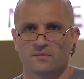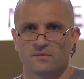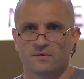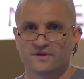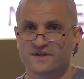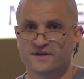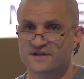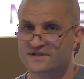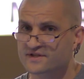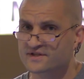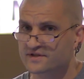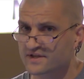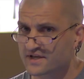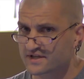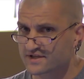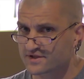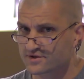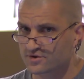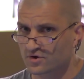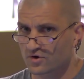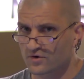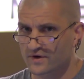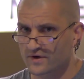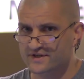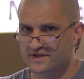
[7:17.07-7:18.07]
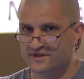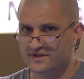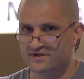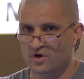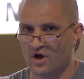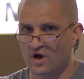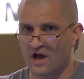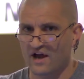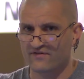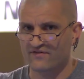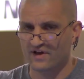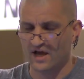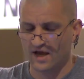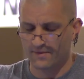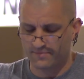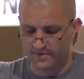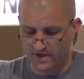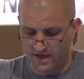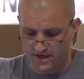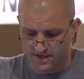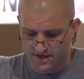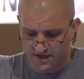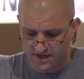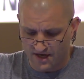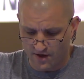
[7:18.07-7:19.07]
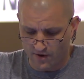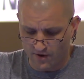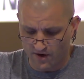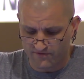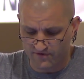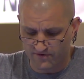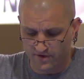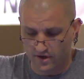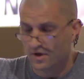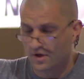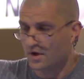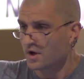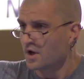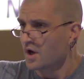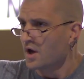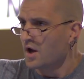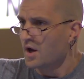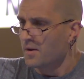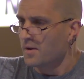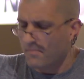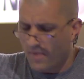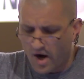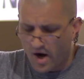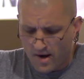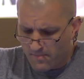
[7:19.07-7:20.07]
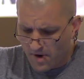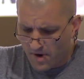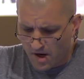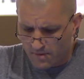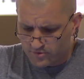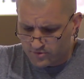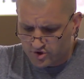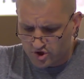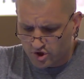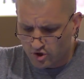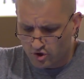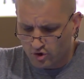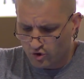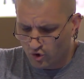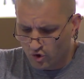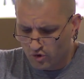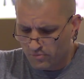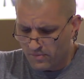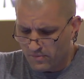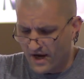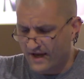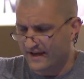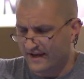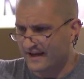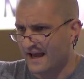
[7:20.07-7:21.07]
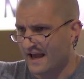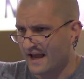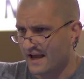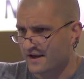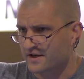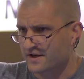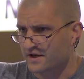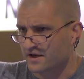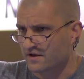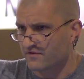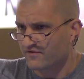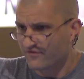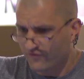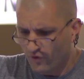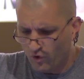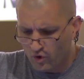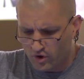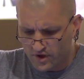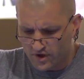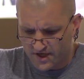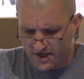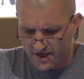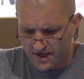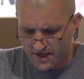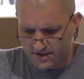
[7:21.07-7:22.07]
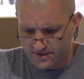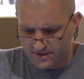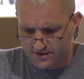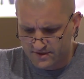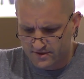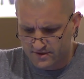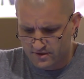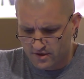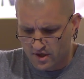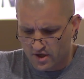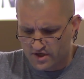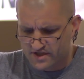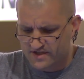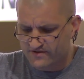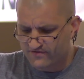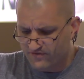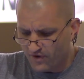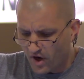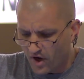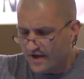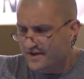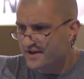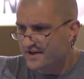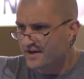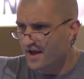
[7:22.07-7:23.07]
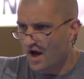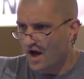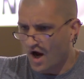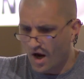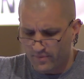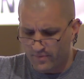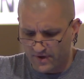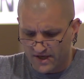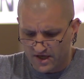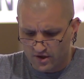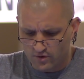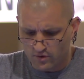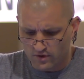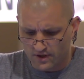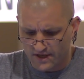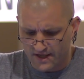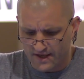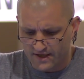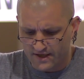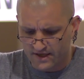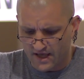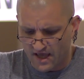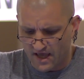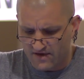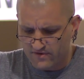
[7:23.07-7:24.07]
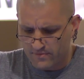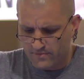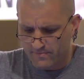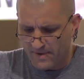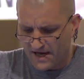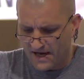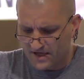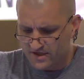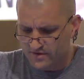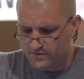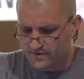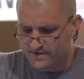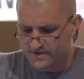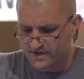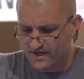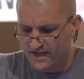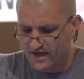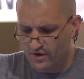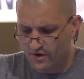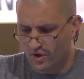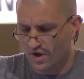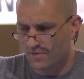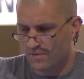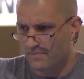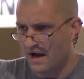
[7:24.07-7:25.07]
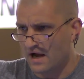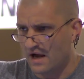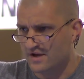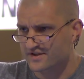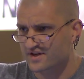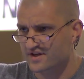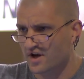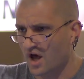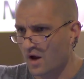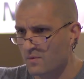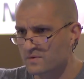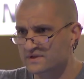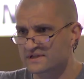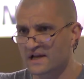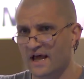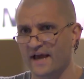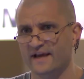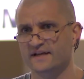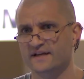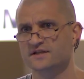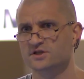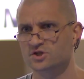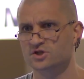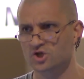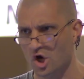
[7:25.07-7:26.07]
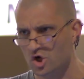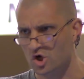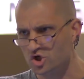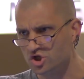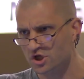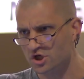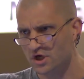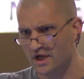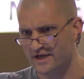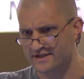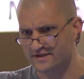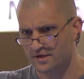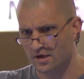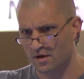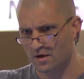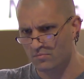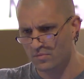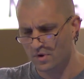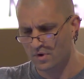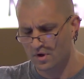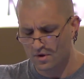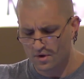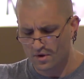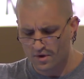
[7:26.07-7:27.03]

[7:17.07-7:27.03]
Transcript: This story does not have a happy ending, however. My mum took all my candy, 4 kids, divided it up equally and gave it back to us in equal amounts. And I was like, socialism?